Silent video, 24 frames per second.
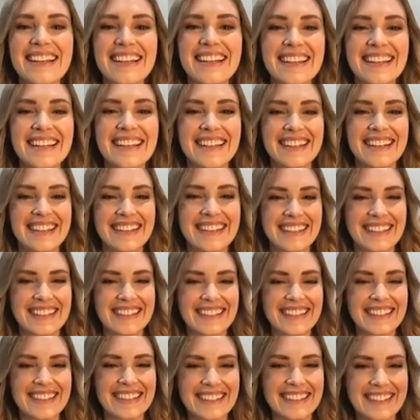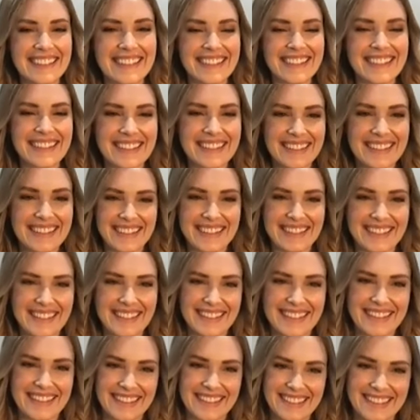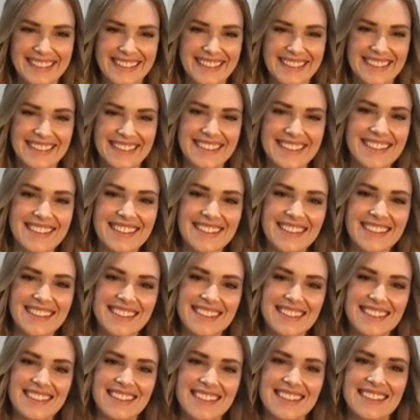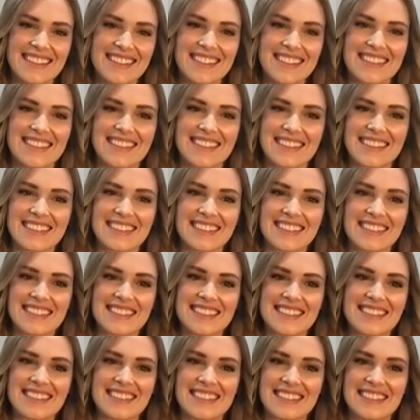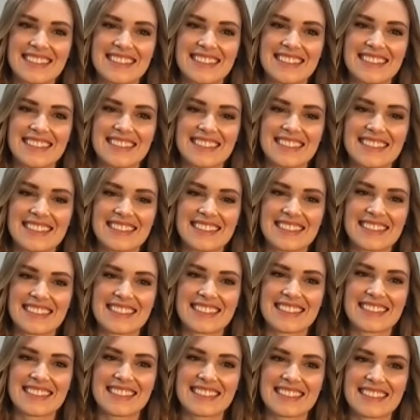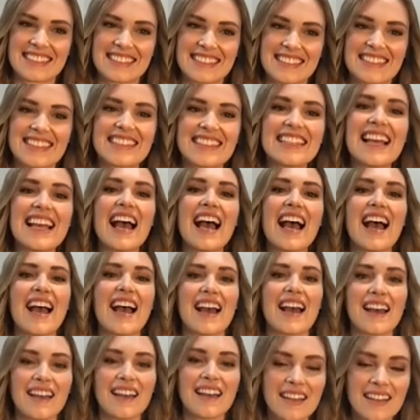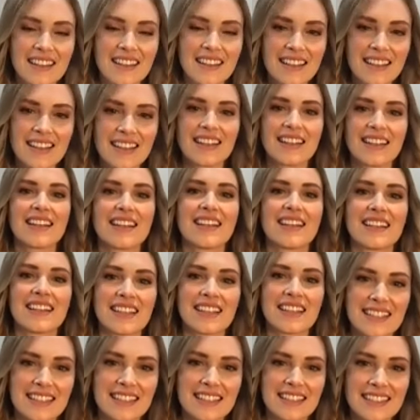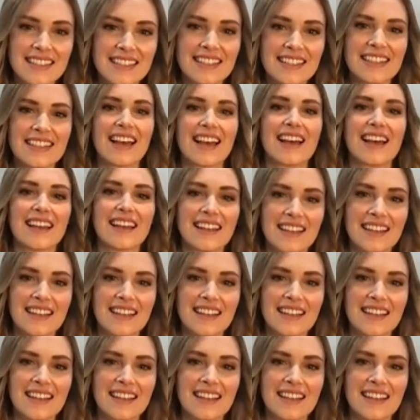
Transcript: This person isn't speaking.